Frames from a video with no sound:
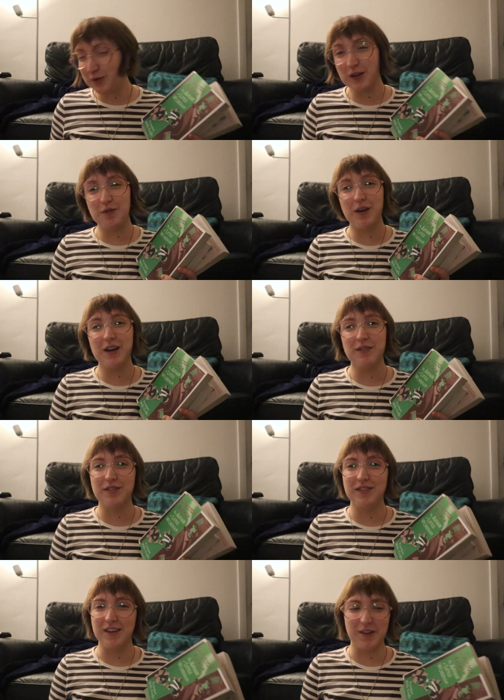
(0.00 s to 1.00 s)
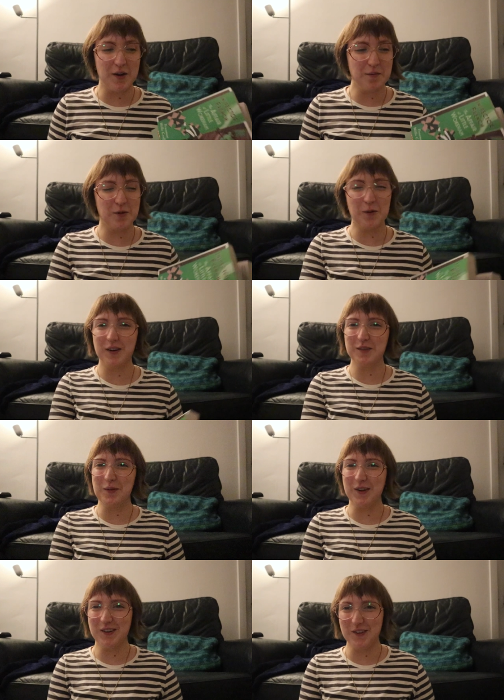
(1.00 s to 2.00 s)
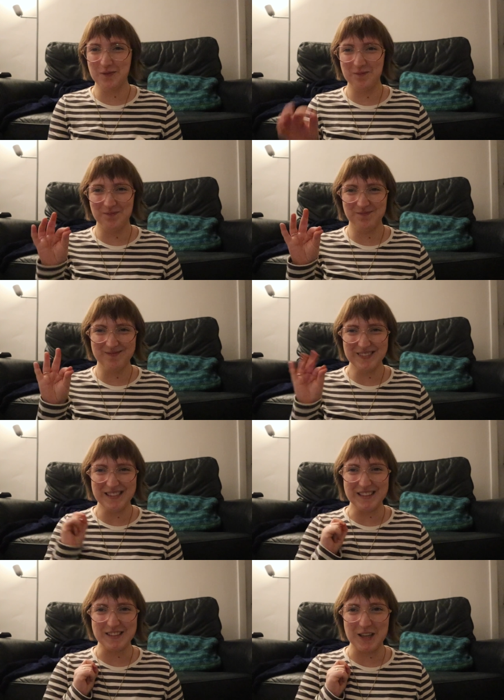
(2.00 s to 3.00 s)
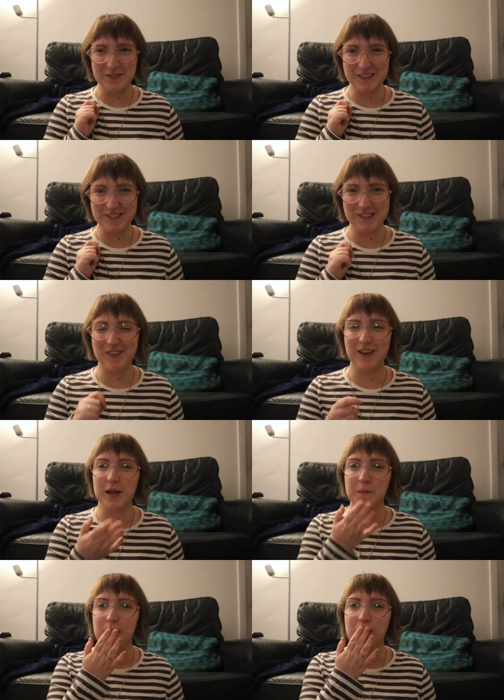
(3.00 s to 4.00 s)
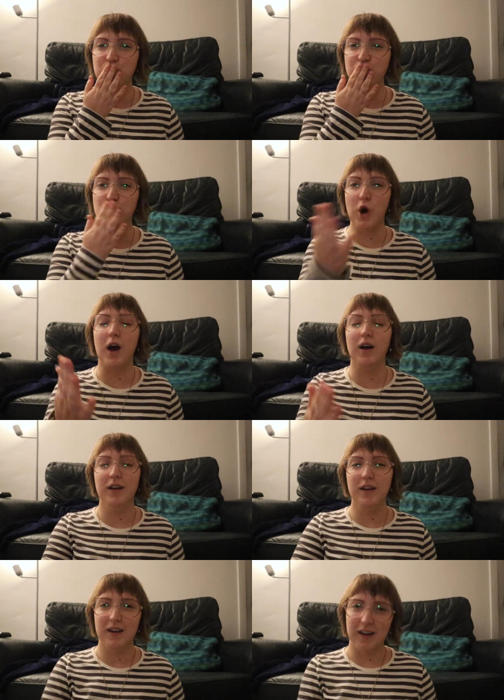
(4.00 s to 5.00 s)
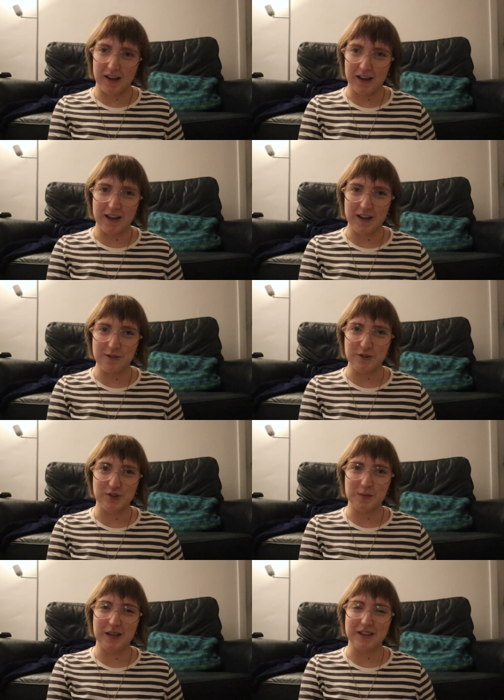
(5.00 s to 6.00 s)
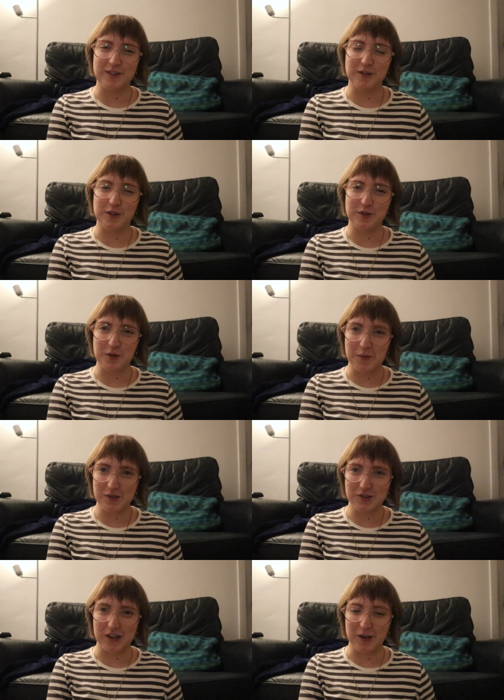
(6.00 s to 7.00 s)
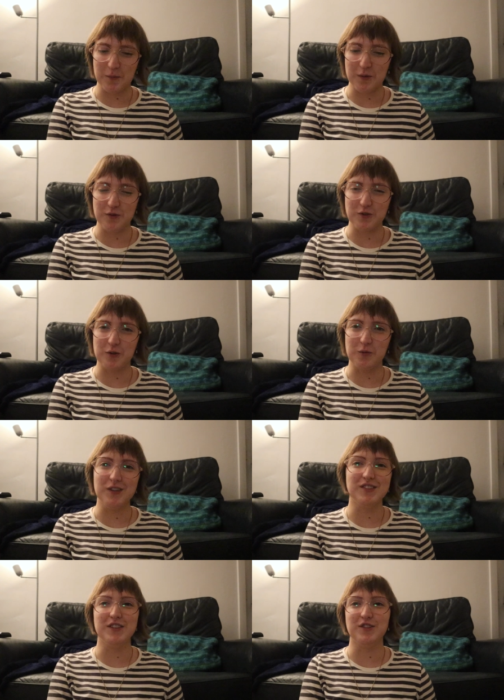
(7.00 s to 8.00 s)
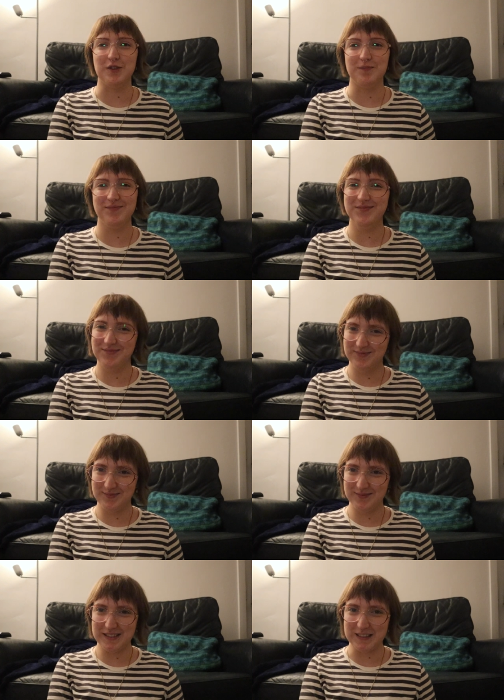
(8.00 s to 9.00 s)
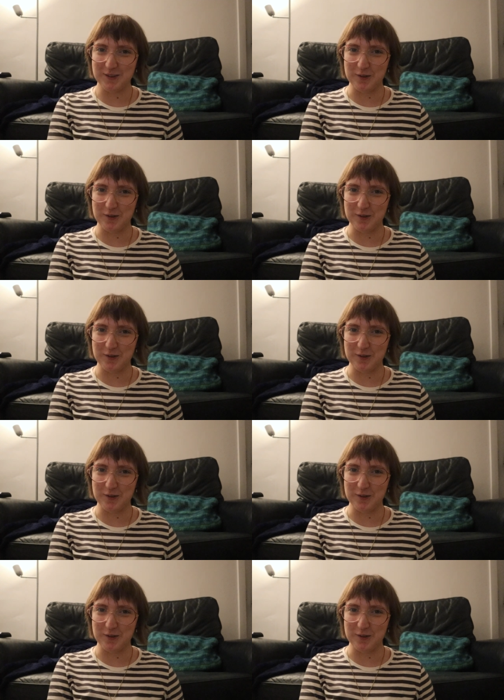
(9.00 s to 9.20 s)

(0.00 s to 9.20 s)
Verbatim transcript: forty-five alarm for work tomorrow is coming too quick, but mwah. I have enjoyed making this video so much. I hope you've enjoyed watching it too. See you